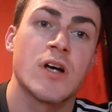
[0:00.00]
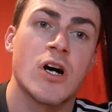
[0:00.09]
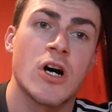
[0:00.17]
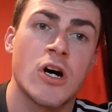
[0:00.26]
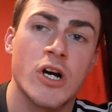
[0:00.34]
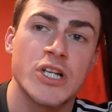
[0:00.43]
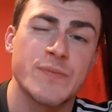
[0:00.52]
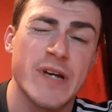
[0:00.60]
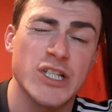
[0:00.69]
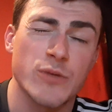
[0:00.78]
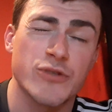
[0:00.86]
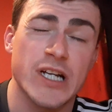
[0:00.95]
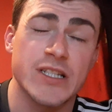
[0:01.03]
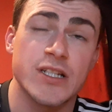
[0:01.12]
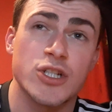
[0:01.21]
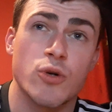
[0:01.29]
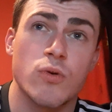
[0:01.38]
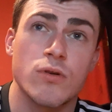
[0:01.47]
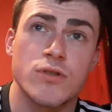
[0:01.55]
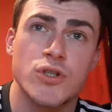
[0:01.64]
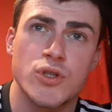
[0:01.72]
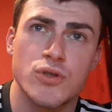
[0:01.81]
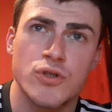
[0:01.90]
Oh, he's been subjected to
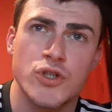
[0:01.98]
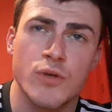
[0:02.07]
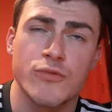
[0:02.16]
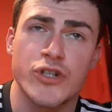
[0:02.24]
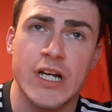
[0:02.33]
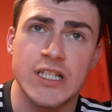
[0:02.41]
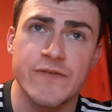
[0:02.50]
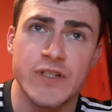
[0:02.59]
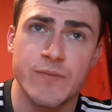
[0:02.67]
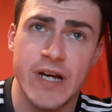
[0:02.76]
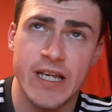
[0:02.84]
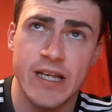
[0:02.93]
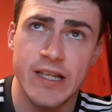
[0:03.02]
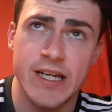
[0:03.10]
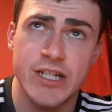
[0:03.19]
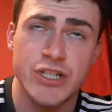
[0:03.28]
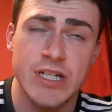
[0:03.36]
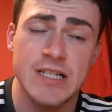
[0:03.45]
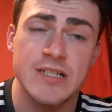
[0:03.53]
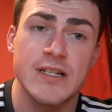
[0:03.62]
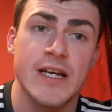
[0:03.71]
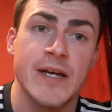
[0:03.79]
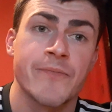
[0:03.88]
some transfer speculation,
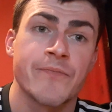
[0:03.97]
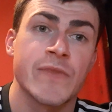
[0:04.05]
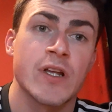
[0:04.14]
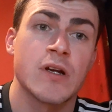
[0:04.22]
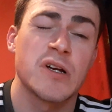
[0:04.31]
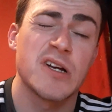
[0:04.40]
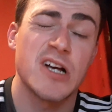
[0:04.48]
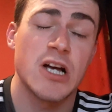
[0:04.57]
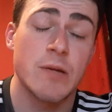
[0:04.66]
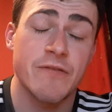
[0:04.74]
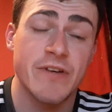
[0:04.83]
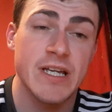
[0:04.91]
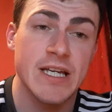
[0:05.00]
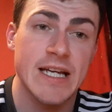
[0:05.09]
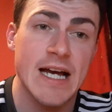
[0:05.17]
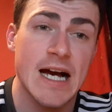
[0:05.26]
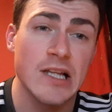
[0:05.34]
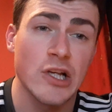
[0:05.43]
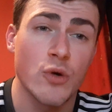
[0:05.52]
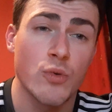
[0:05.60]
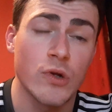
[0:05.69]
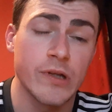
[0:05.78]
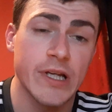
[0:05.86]
hasn't he? I think
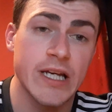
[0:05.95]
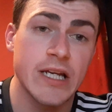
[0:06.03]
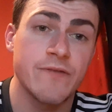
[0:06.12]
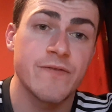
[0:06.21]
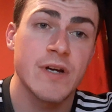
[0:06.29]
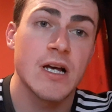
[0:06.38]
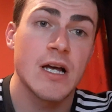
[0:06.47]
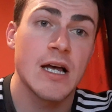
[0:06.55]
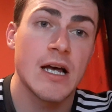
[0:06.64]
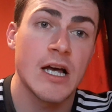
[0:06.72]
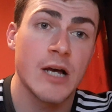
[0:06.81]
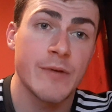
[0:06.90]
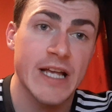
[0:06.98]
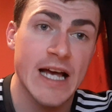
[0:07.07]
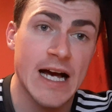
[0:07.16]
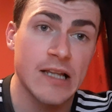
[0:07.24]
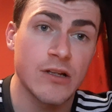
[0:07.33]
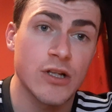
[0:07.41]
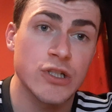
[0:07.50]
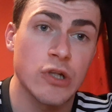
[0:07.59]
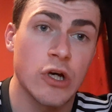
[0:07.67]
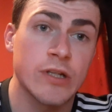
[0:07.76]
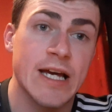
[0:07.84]
Igalo will leave.
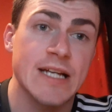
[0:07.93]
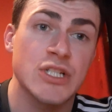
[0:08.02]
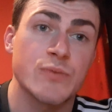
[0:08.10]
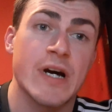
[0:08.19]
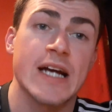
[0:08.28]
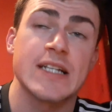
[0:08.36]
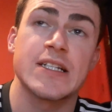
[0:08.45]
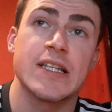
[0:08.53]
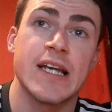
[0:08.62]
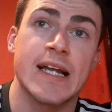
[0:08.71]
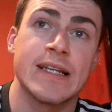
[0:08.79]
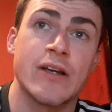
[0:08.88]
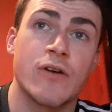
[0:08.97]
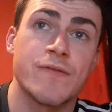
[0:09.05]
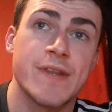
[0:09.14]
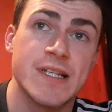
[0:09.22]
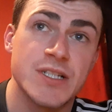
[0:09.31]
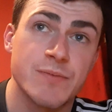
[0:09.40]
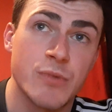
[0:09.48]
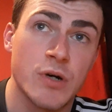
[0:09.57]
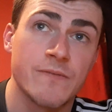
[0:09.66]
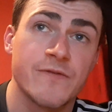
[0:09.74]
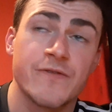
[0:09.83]
Igalo's loan expires at the end of this
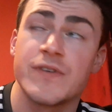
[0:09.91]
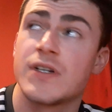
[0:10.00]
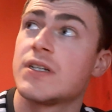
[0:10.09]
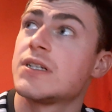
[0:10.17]
month.